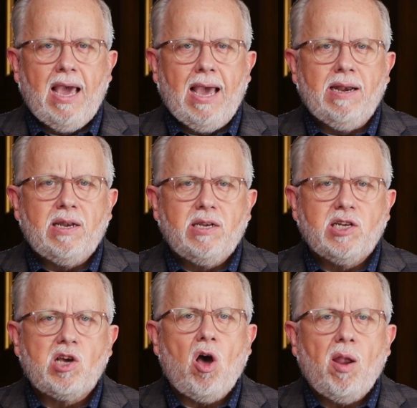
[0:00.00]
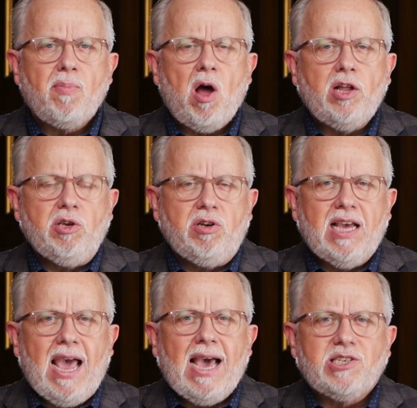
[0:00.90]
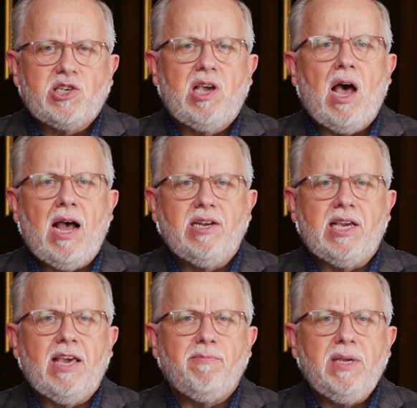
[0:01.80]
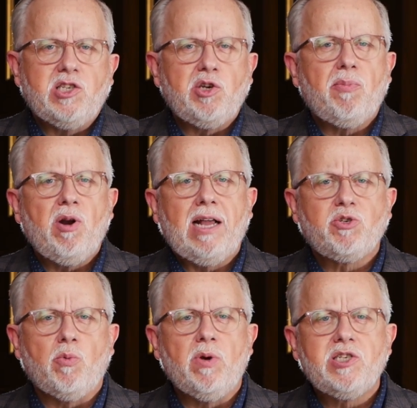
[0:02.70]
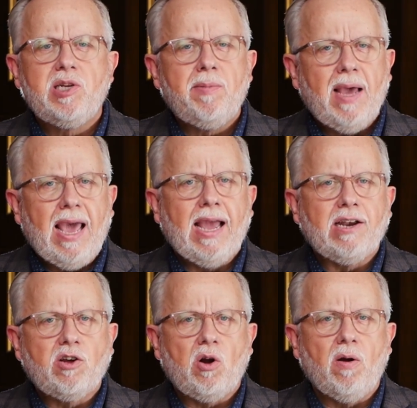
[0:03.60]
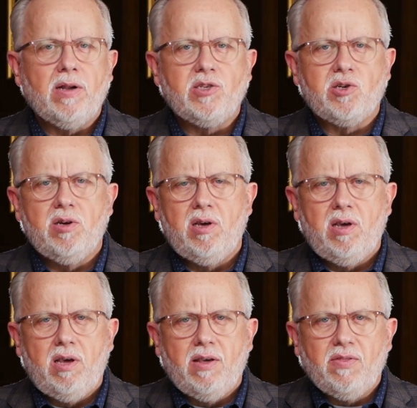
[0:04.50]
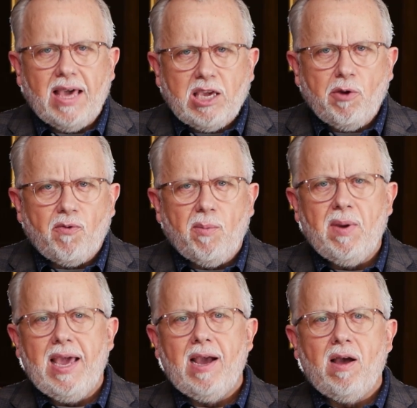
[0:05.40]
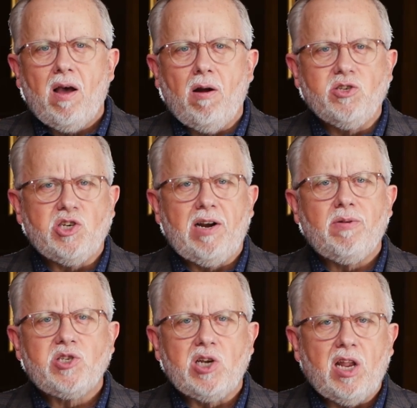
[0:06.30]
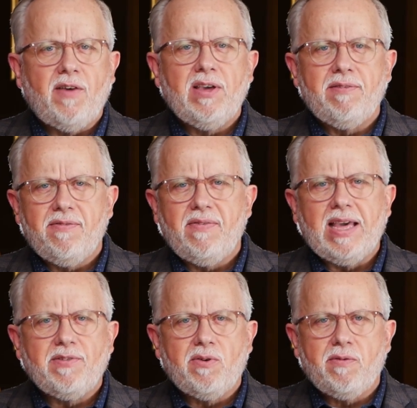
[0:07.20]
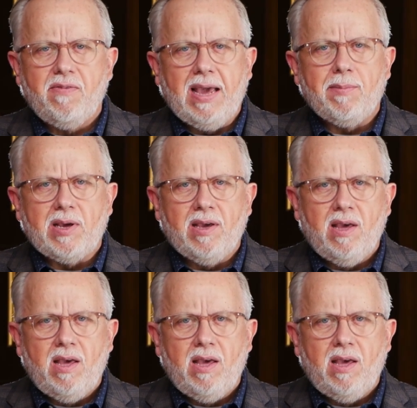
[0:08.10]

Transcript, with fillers: and to call upon you to ask God to give me supernatural wisdom and courage Thank you for being our generous, loving, faithful family.